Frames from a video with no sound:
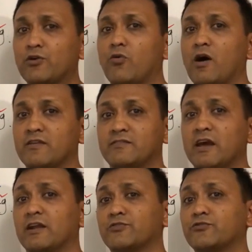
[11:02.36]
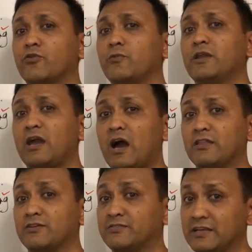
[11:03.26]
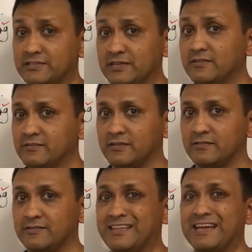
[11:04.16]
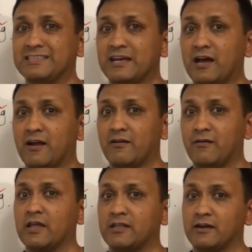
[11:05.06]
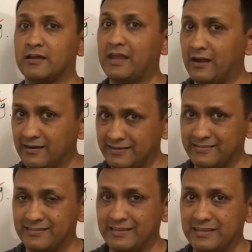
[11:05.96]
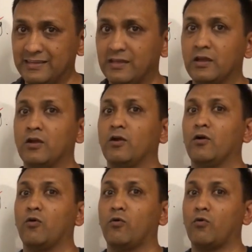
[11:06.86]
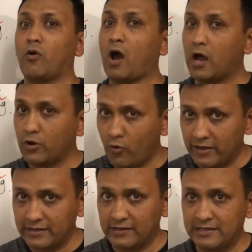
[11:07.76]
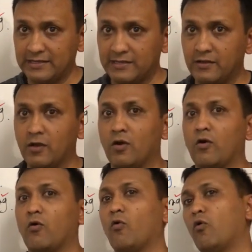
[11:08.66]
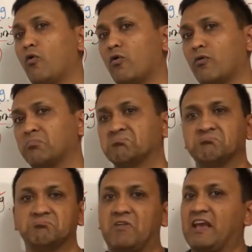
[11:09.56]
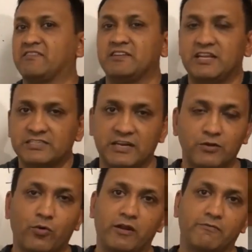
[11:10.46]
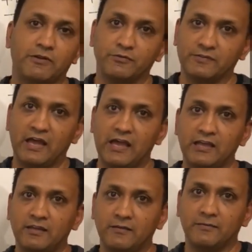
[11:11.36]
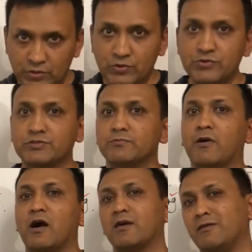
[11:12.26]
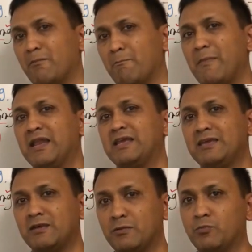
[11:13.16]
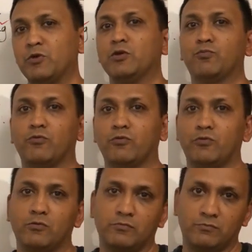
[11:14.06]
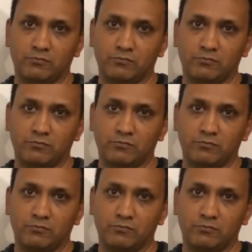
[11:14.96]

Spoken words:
likewise, there are so many other sentences that are either carelessly or unknowingly or accidentally, whatever you say, used by many people